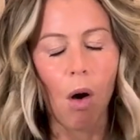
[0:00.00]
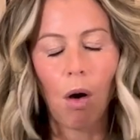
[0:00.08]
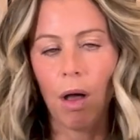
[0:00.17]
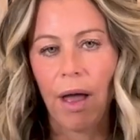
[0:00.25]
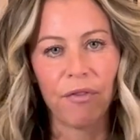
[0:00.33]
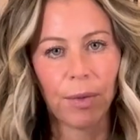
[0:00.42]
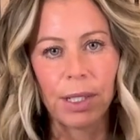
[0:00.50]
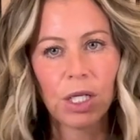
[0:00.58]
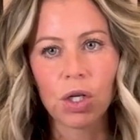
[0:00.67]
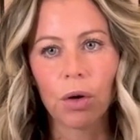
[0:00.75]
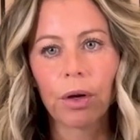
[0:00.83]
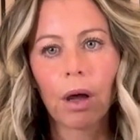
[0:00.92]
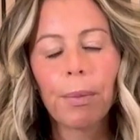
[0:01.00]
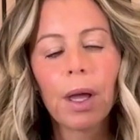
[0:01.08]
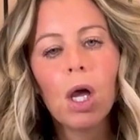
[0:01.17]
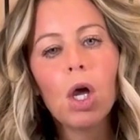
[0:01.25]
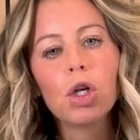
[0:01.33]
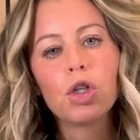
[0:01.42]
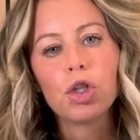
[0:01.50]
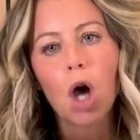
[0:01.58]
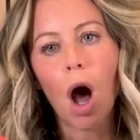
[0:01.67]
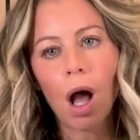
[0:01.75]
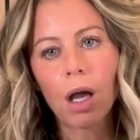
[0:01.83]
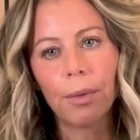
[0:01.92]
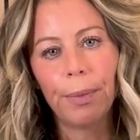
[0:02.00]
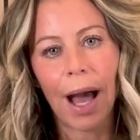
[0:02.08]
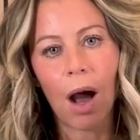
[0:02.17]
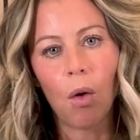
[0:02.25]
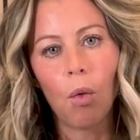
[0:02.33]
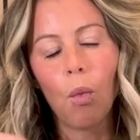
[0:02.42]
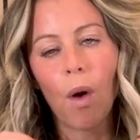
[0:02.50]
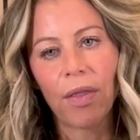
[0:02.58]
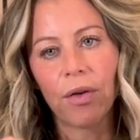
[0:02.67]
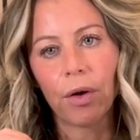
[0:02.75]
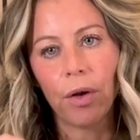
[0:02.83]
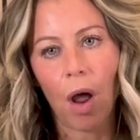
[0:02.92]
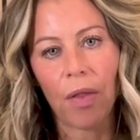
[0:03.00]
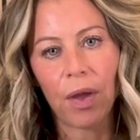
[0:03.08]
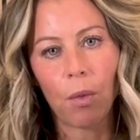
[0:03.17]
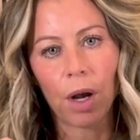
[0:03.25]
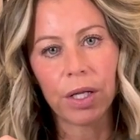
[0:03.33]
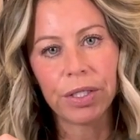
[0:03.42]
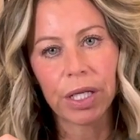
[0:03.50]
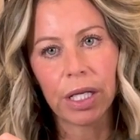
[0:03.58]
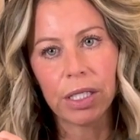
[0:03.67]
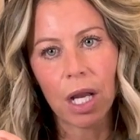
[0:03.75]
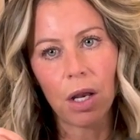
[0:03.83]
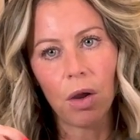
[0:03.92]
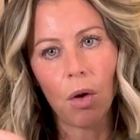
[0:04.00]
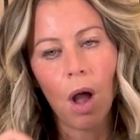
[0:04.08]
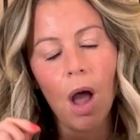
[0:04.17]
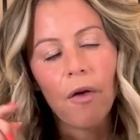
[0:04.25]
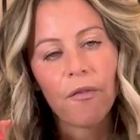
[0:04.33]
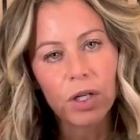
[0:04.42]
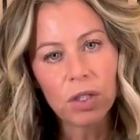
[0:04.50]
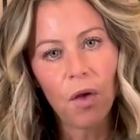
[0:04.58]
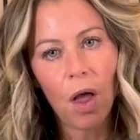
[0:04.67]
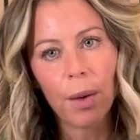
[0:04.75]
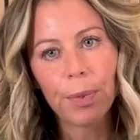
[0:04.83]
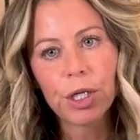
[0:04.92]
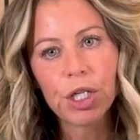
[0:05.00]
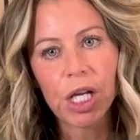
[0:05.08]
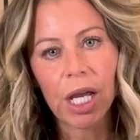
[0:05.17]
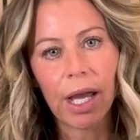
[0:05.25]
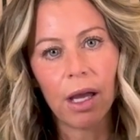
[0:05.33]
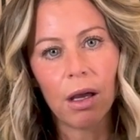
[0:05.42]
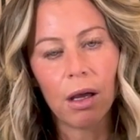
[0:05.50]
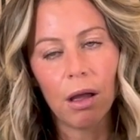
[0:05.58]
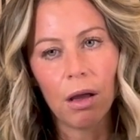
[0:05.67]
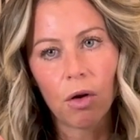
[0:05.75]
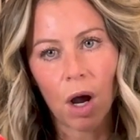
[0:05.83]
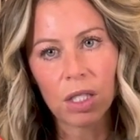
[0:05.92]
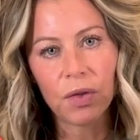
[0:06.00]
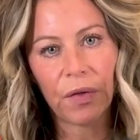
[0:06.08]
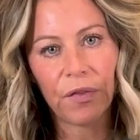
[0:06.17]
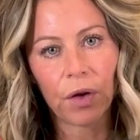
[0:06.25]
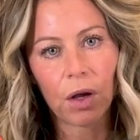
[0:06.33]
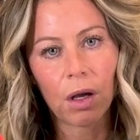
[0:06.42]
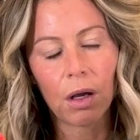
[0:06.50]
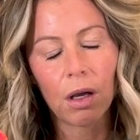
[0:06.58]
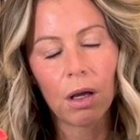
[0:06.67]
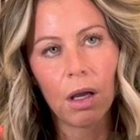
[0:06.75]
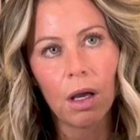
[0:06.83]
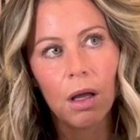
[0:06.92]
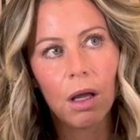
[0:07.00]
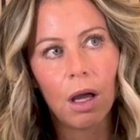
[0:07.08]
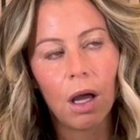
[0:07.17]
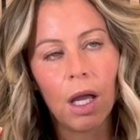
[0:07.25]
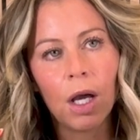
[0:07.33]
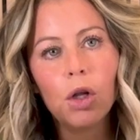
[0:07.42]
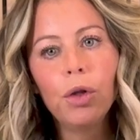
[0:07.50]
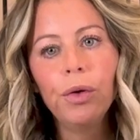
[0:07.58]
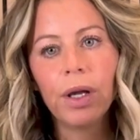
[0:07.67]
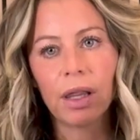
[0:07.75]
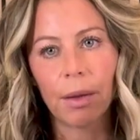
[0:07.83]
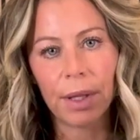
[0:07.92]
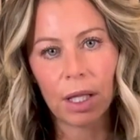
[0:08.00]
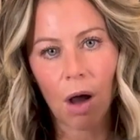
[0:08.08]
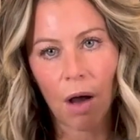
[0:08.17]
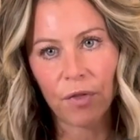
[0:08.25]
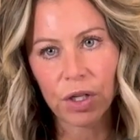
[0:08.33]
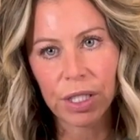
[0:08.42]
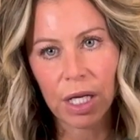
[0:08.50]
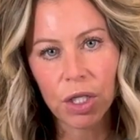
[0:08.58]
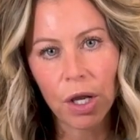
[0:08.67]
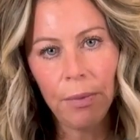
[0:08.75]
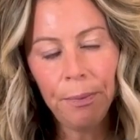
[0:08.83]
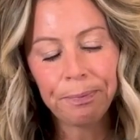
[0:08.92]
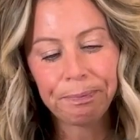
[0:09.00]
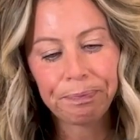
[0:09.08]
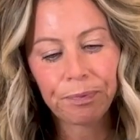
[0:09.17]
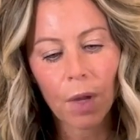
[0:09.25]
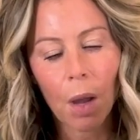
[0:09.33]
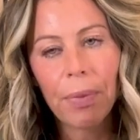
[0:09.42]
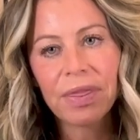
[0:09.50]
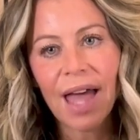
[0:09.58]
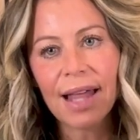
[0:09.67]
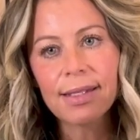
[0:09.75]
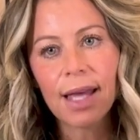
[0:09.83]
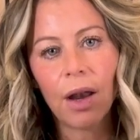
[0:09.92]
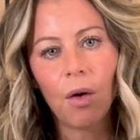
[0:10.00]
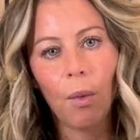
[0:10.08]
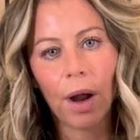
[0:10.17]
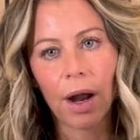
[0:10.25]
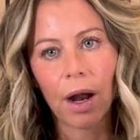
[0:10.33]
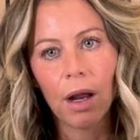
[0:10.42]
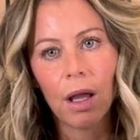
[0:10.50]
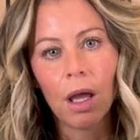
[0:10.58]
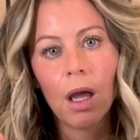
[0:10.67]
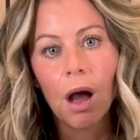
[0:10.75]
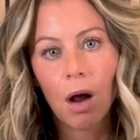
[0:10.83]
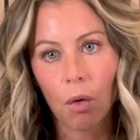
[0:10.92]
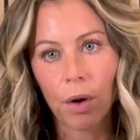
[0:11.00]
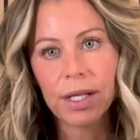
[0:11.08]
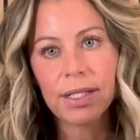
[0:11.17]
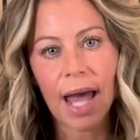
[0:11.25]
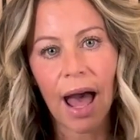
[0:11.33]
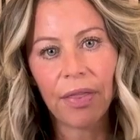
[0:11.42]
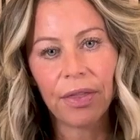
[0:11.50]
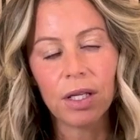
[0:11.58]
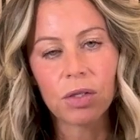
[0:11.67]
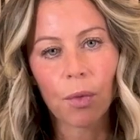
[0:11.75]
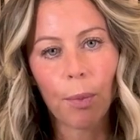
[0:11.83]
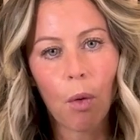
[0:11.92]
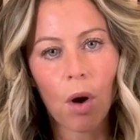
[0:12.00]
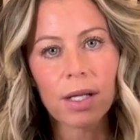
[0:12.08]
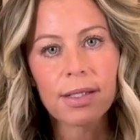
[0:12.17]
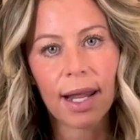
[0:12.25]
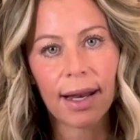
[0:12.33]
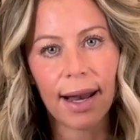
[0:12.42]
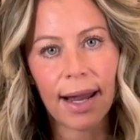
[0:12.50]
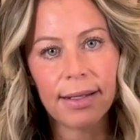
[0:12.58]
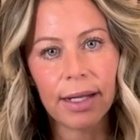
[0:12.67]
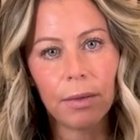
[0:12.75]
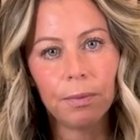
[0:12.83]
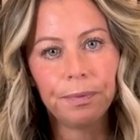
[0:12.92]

everybody showed up to talk about whether or not they wanted to continue. First of all, I appreciate CrossFit for including them in the conversation, but that's kind of where, according to athletes' reports, that it ended,